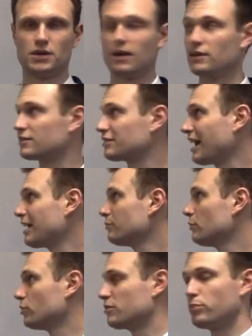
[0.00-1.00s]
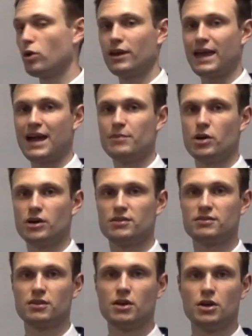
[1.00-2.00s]
And the same with polyamides.
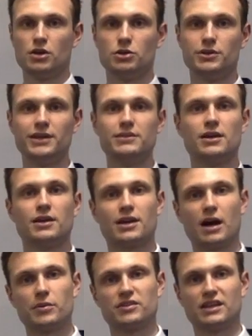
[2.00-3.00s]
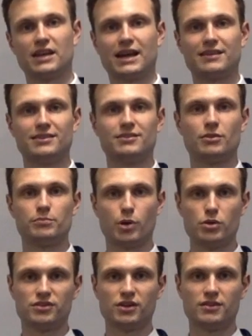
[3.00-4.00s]
You need carboxylic acids on
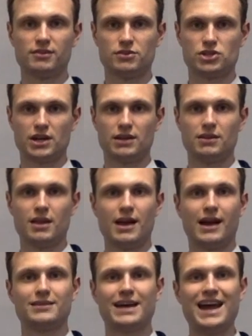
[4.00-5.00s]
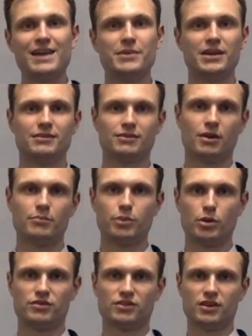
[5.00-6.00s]
both sides of the chain and amines on
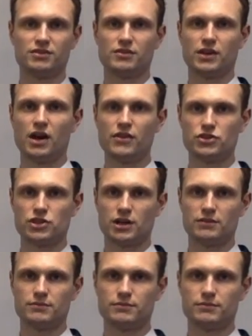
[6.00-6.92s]
both sides of the other chain.